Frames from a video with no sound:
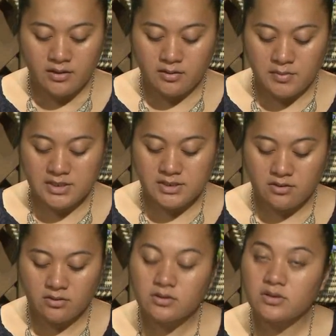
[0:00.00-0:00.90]
The meeting
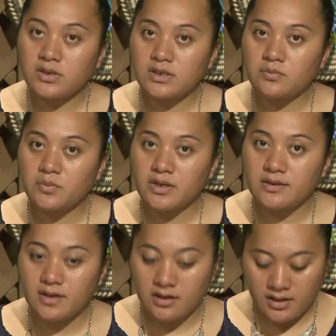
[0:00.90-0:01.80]
concluded
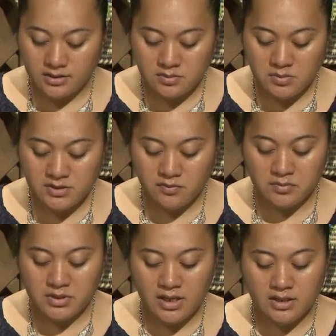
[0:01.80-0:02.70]
with announcements
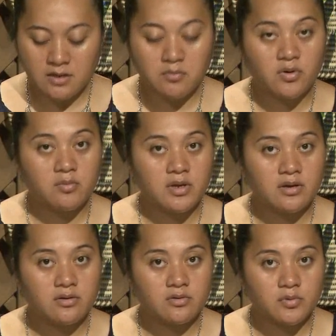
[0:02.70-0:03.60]
from the acting Premier,
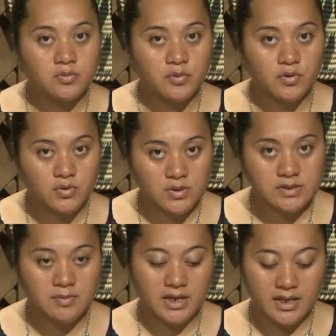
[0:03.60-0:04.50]
Honourable Poto
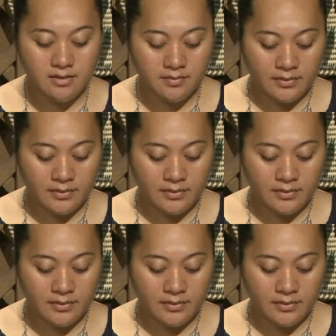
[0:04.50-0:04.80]
Asipili,